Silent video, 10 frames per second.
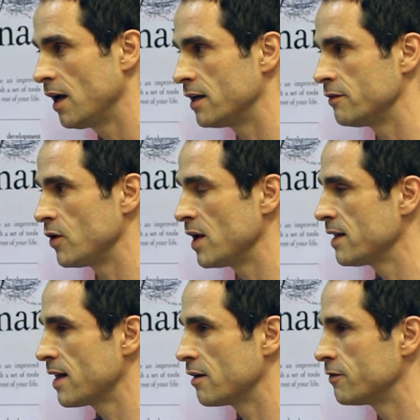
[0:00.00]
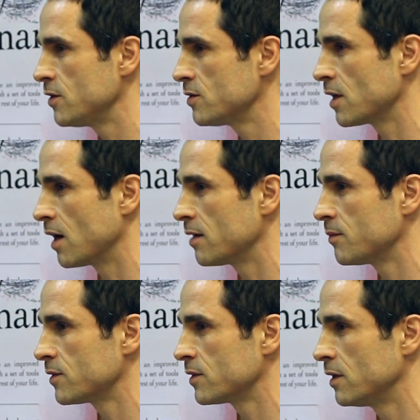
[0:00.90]
And if you hear that a few
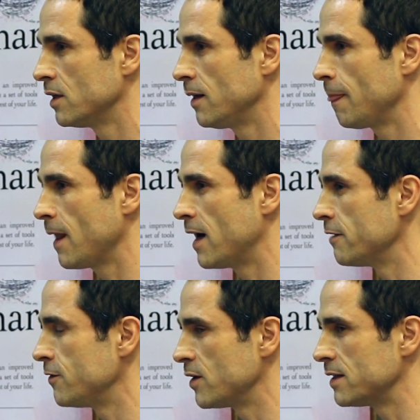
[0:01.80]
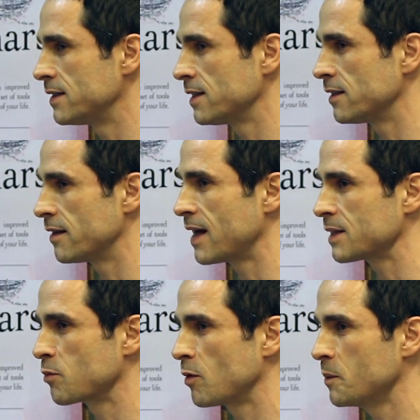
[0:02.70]
times, and if you consider that that's
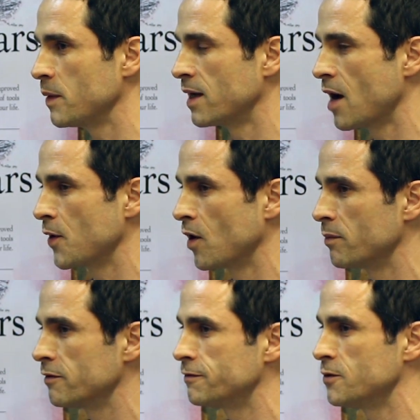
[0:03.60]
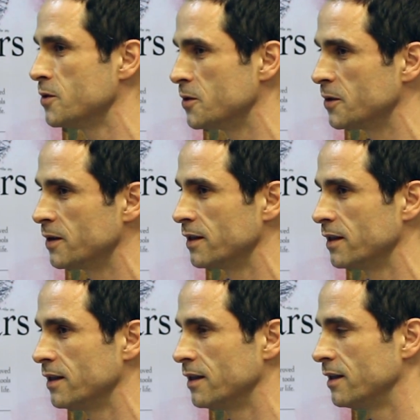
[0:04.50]
probably been going on before
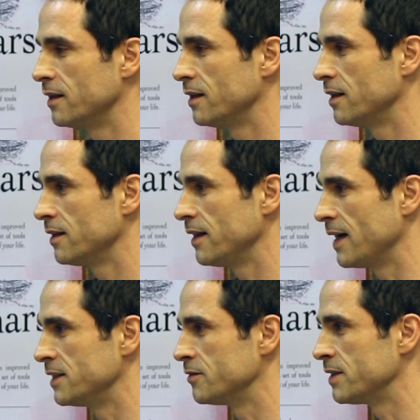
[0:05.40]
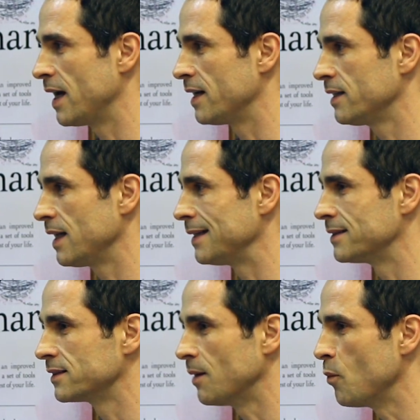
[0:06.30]
the age of 10 in
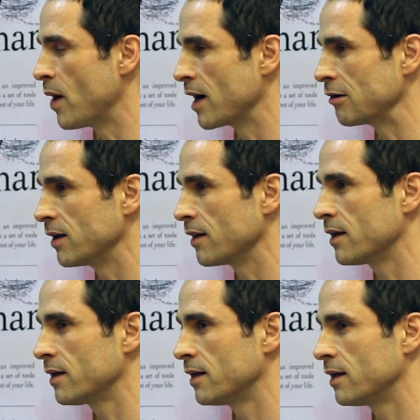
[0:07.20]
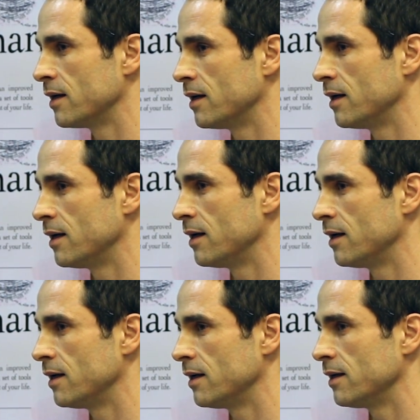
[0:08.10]
some way or another,
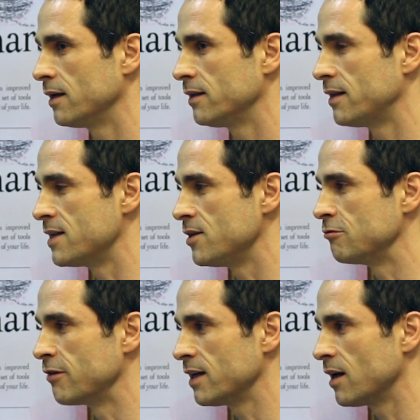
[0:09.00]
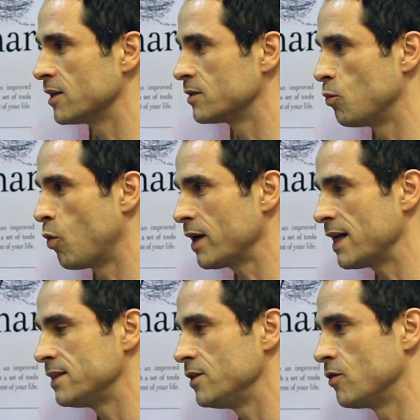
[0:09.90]
then you realise what it
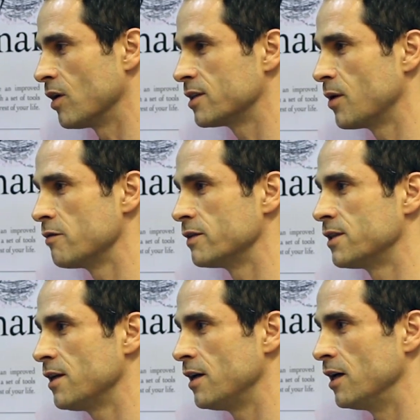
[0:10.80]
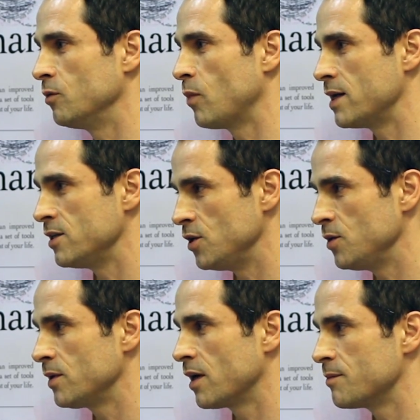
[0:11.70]
is you've got to overturn when
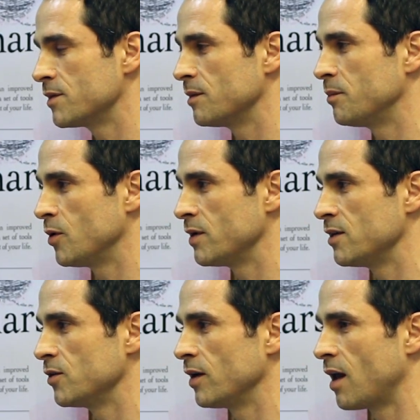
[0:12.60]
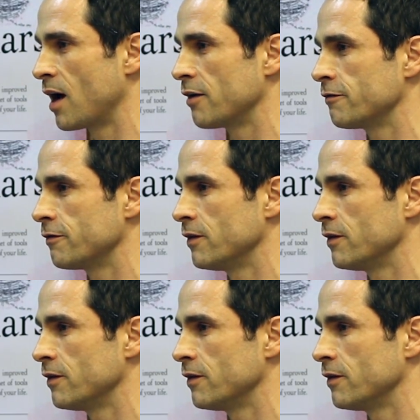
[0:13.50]
you come to the point in your life